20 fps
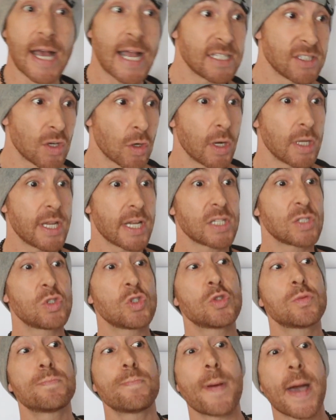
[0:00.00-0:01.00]
I started
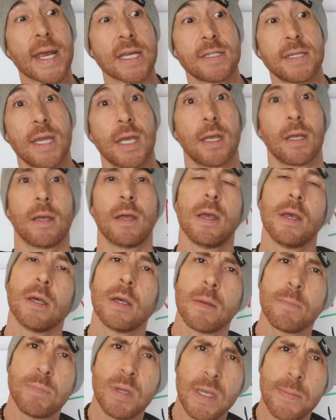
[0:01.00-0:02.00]
expecting
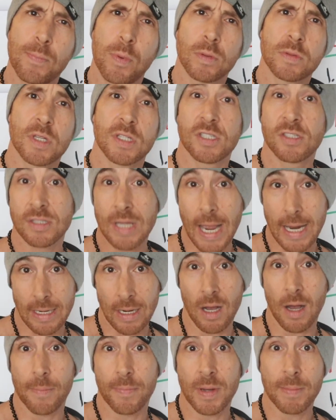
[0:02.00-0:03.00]
people to
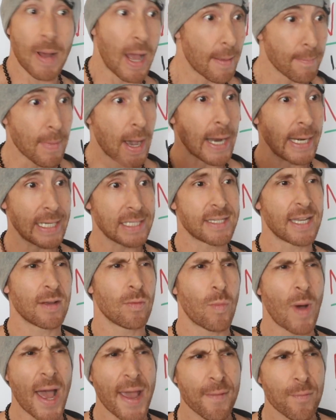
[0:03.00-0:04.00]
sign up. In my mind, it's
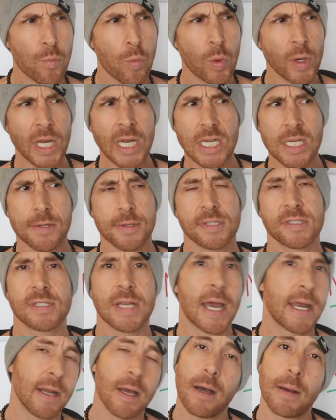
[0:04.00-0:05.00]
like, why wouldn't you
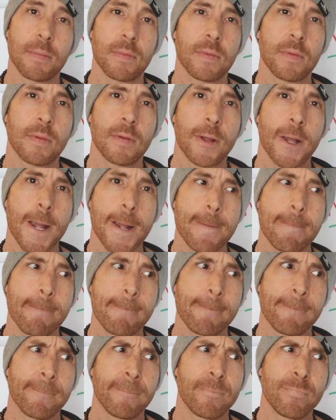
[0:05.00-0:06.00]
sign up?
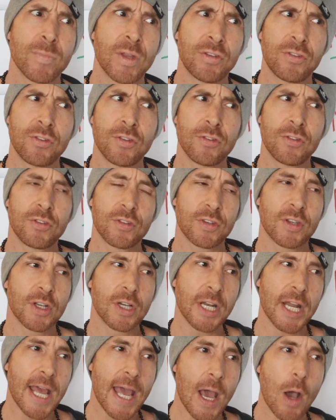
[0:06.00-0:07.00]
This is
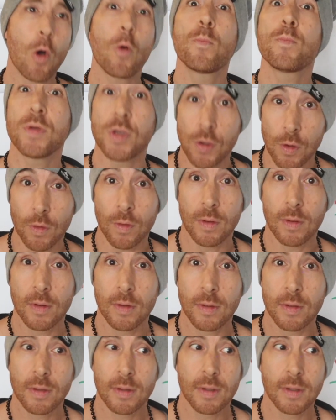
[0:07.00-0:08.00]
going to help you.
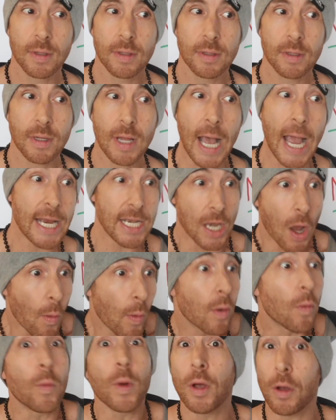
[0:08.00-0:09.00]
I
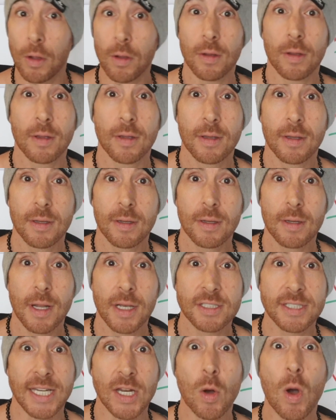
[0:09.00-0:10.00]
know it will,
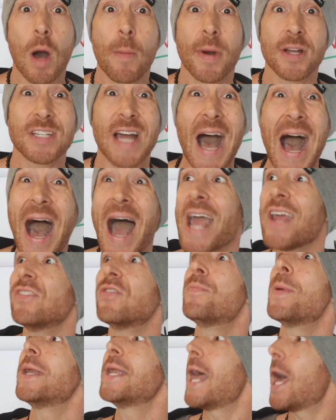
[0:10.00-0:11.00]
because I know how much
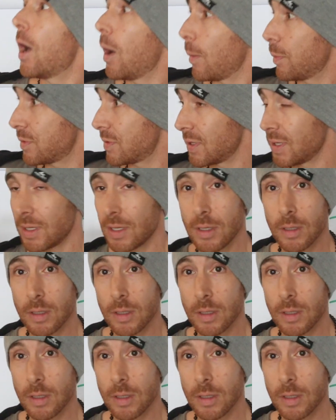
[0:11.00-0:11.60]
I've been helped